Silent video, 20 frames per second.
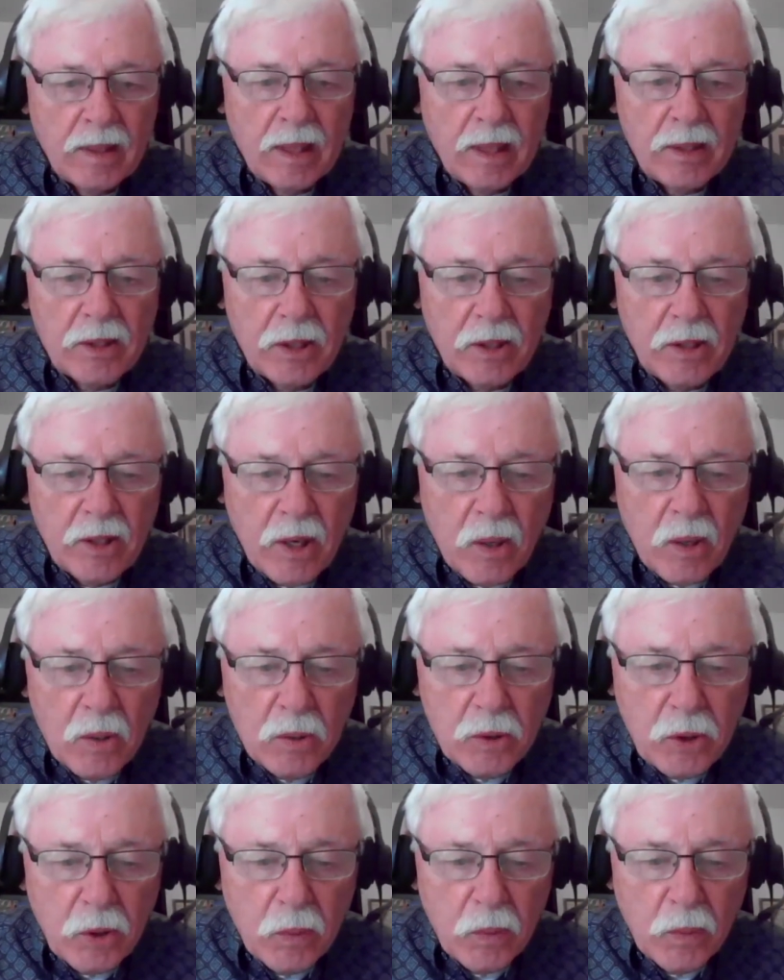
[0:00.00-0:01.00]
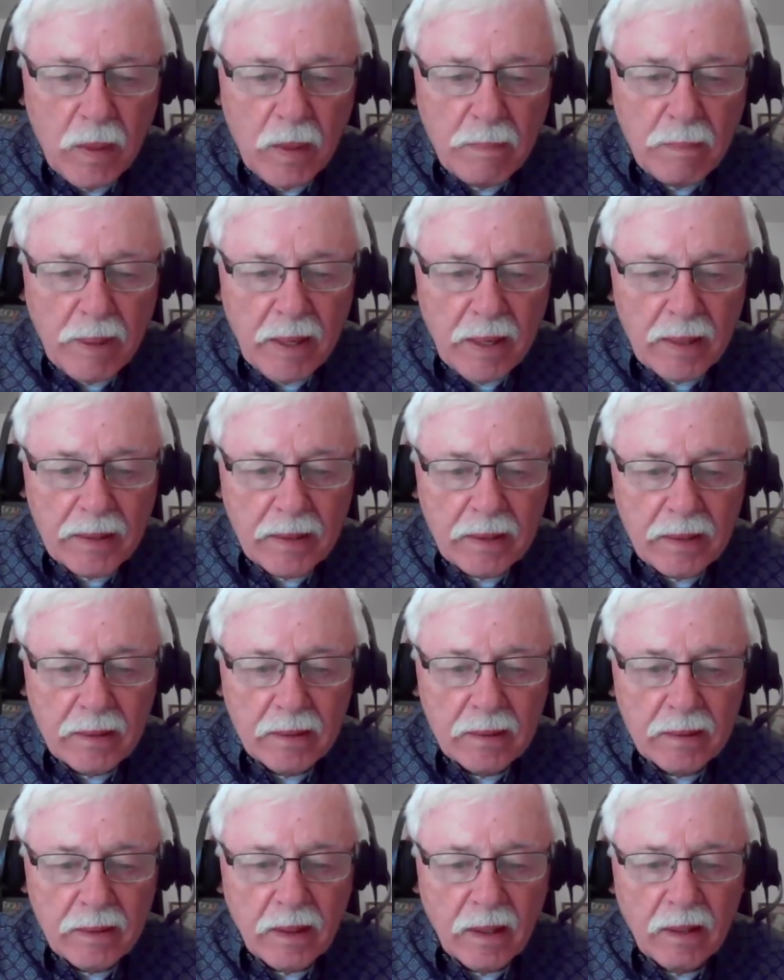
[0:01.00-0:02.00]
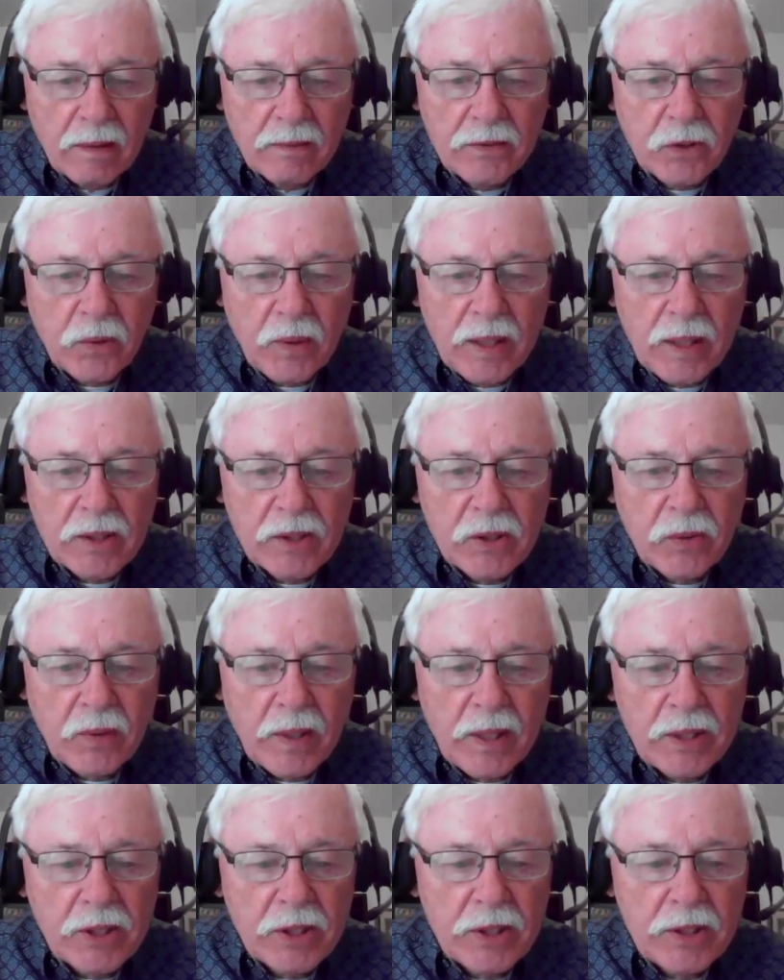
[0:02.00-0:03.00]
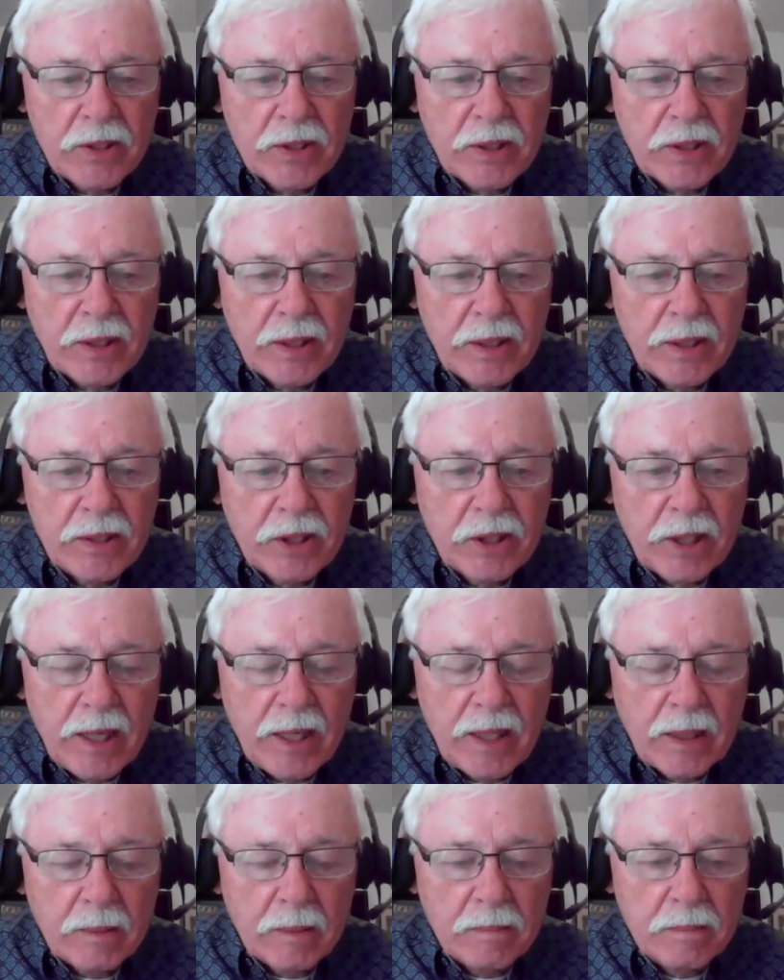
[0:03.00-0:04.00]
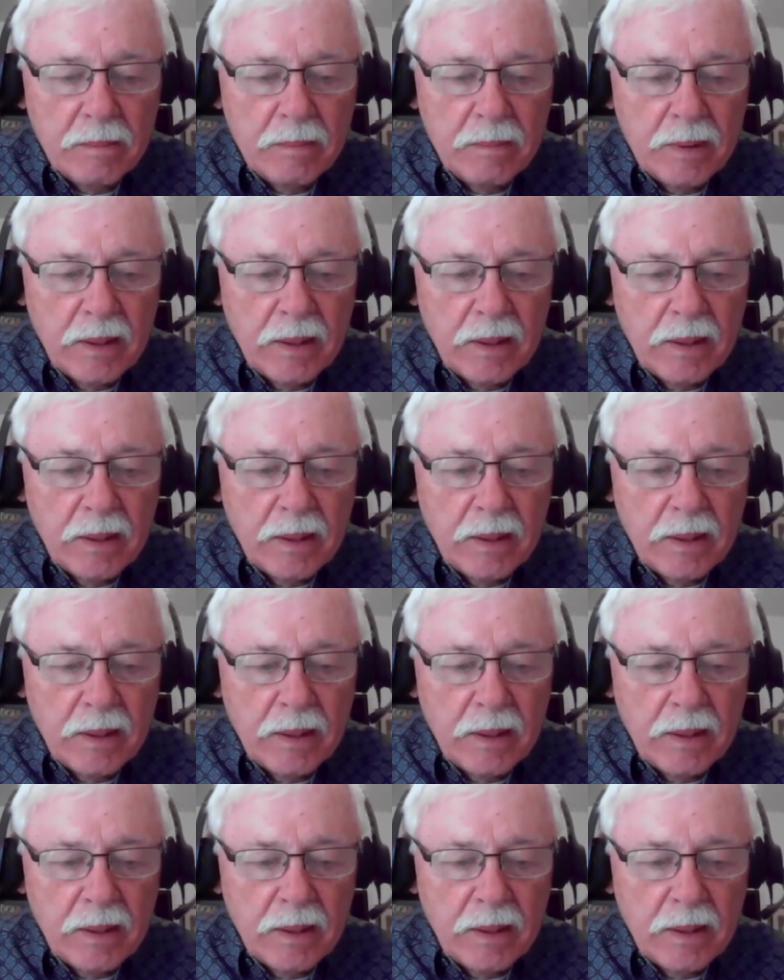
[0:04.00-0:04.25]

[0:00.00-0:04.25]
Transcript: and to those who repent of transgressions in Jacob,